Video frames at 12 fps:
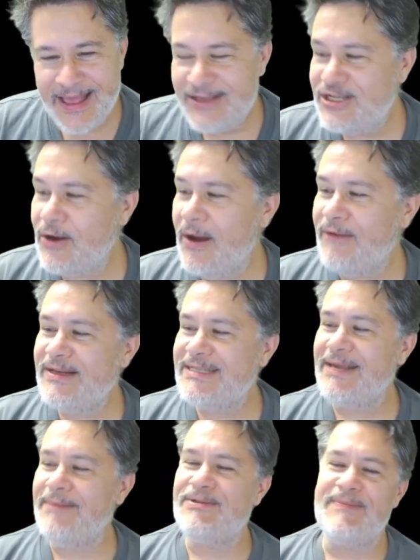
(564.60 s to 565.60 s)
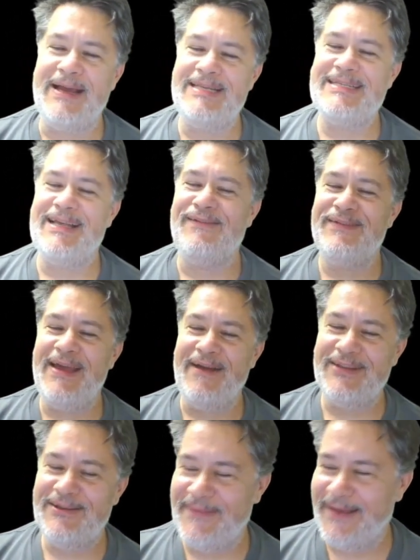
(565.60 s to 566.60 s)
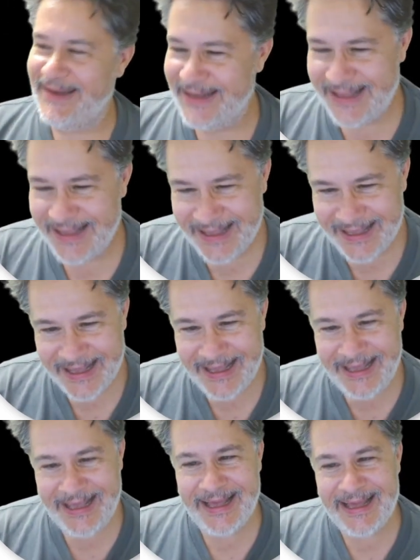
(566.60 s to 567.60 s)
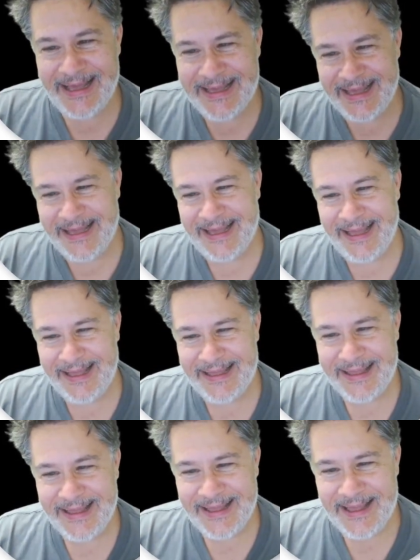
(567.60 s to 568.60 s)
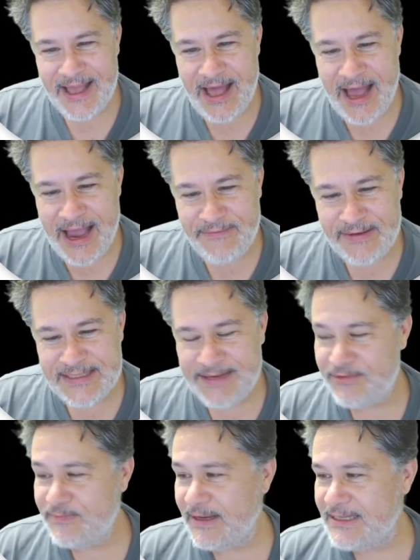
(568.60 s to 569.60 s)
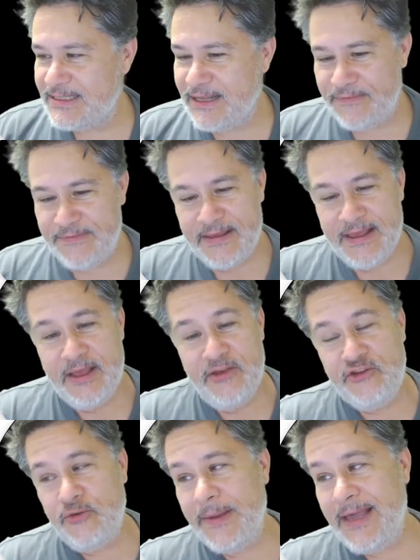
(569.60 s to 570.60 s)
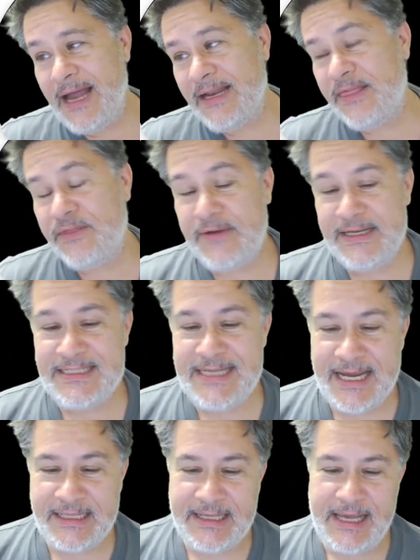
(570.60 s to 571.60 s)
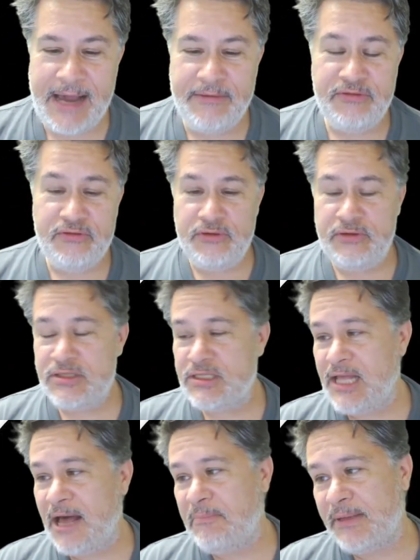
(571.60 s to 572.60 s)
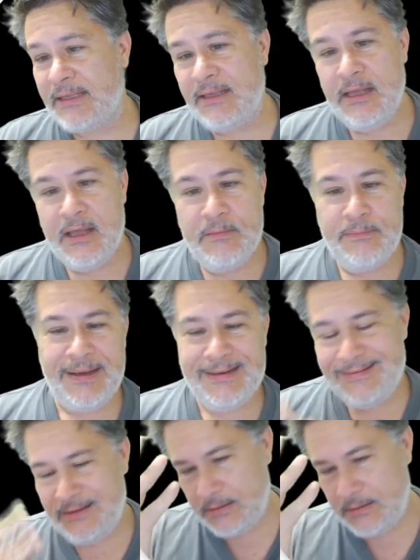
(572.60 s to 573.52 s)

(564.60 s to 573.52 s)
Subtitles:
So I redeemed myself. You have to admit. I redeemed myself. So we got a 3, sadly. I was a little sloppy, but